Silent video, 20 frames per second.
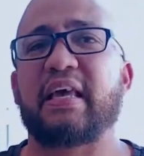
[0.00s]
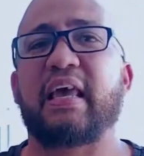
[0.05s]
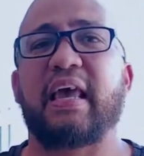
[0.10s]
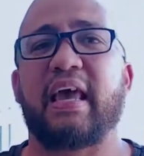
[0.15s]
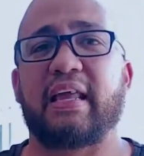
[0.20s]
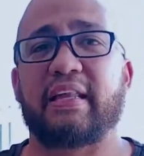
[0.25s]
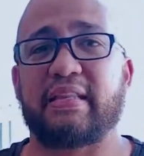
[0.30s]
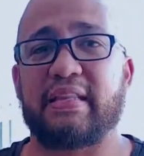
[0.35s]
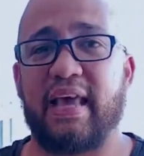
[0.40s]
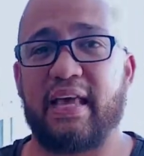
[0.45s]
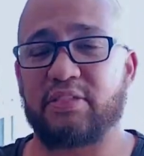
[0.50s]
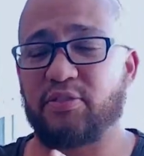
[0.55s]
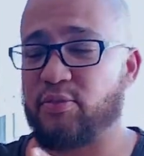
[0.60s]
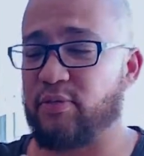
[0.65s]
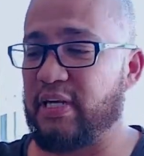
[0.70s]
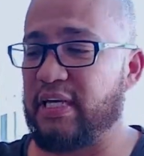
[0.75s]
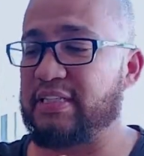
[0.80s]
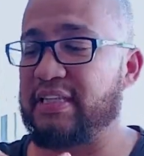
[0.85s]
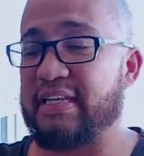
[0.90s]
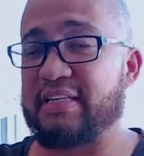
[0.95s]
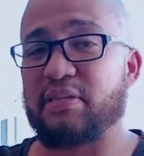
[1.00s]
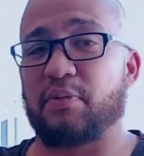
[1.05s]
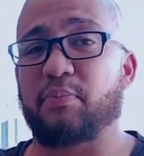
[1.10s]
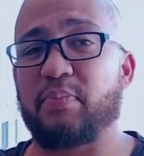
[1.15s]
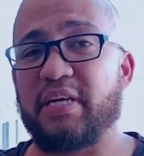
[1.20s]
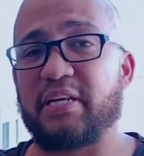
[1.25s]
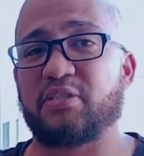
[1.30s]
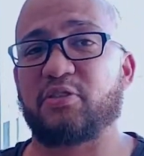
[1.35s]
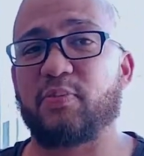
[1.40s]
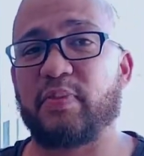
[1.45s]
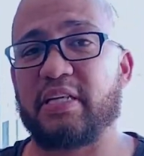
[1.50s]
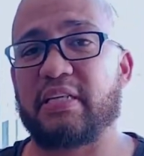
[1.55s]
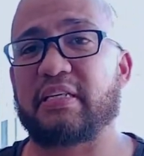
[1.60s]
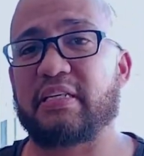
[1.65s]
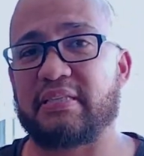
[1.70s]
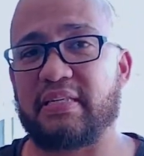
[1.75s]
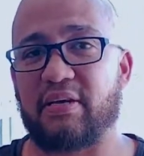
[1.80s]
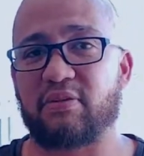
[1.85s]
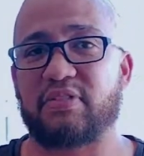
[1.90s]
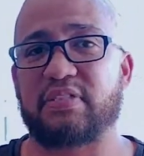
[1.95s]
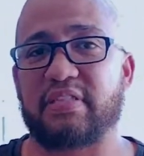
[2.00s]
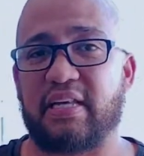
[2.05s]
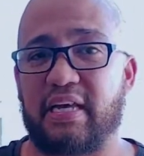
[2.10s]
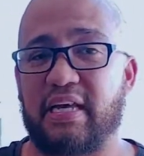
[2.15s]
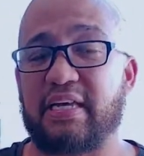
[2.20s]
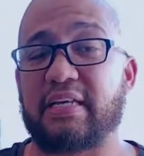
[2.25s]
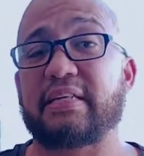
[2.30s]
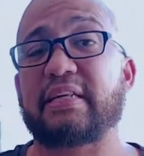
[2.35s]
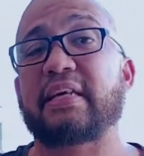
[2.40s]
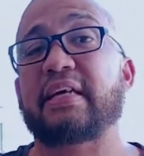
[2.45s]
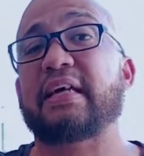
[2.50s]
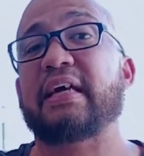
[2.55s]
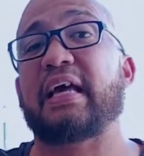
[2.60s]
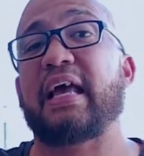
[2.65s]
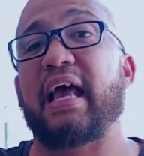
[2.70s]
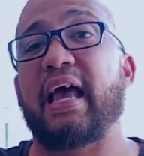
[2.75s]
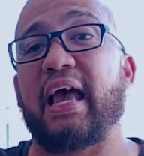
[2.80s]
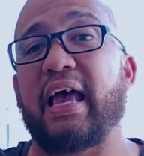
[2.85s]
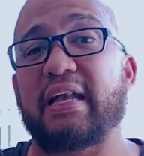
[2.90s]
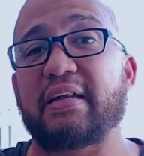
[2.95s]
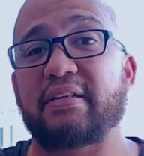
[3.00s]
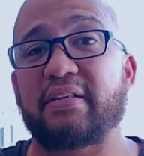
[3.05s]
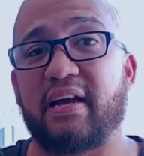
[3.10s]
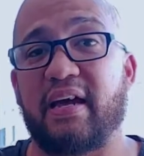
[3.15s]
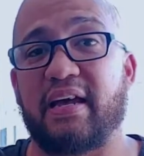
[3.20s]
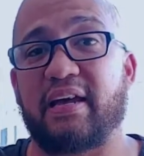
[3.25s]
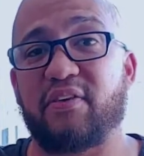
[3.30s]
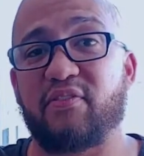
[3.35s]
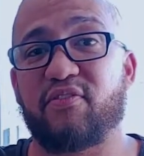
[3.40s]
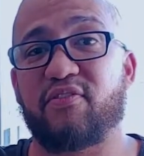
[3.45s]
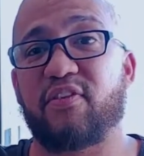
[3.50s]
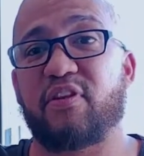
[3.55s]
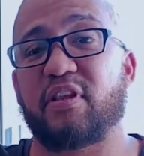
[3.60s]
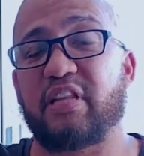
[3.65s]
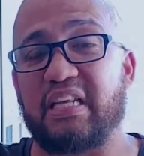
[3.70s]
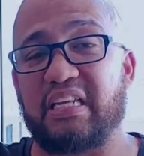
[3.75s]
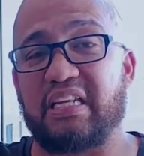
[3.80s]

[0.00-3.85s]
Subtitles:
and that's where I take the big speakers outside and try and fill an